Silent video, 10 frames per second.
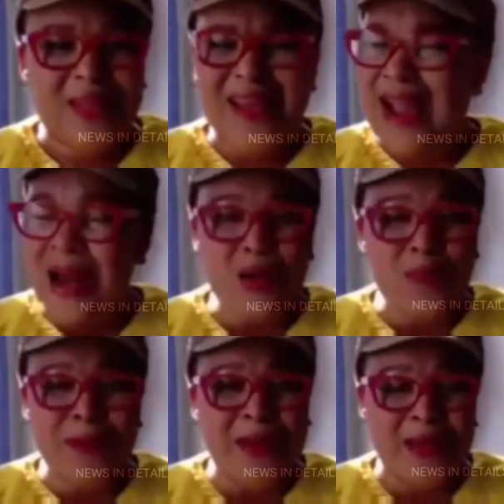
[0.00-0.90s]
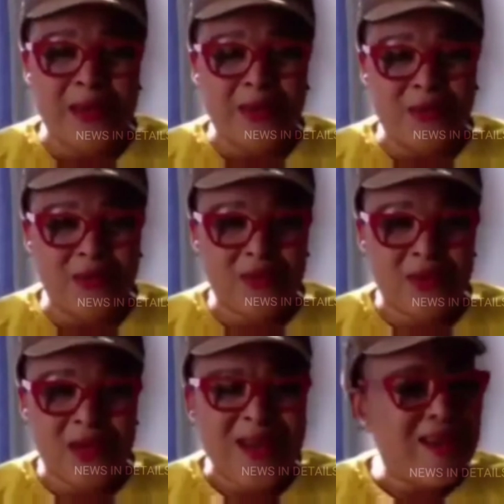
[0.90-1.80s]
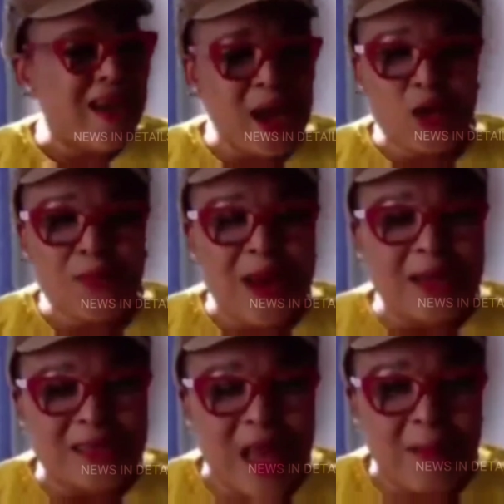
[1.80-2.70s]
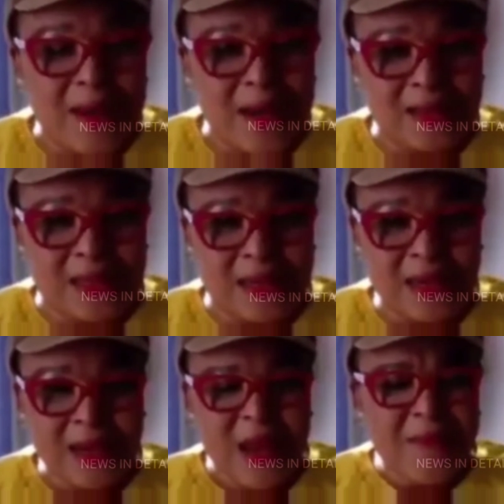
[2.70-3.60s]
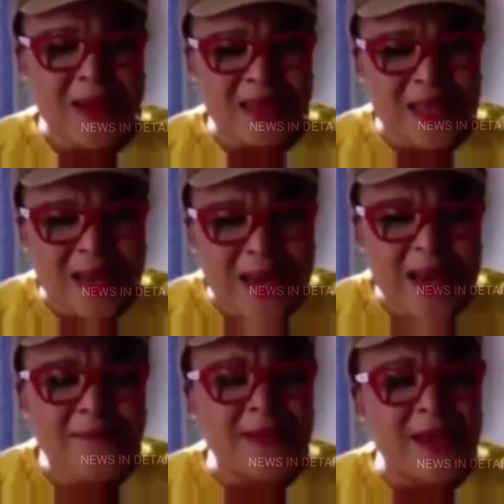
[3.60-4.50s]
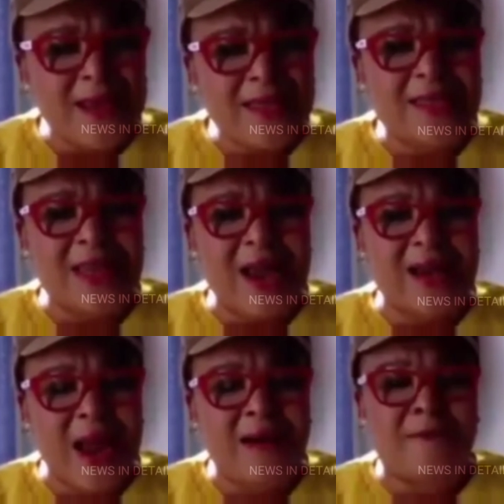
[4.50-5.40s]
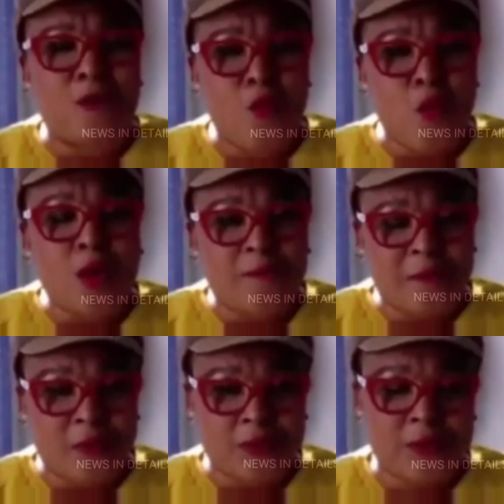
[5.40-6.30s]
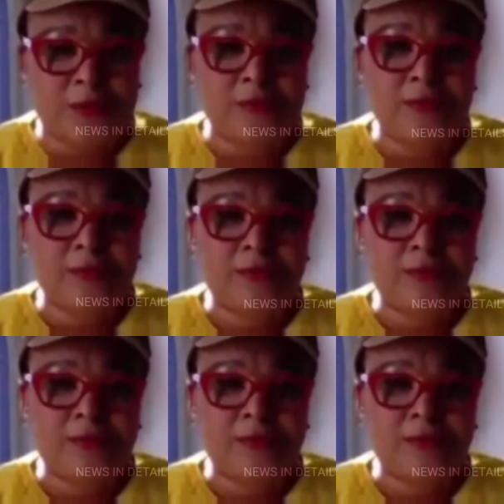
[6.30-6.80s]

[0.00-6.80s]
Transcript: It cannot be killed. It cannot be exterminated because it lives inside every one of us.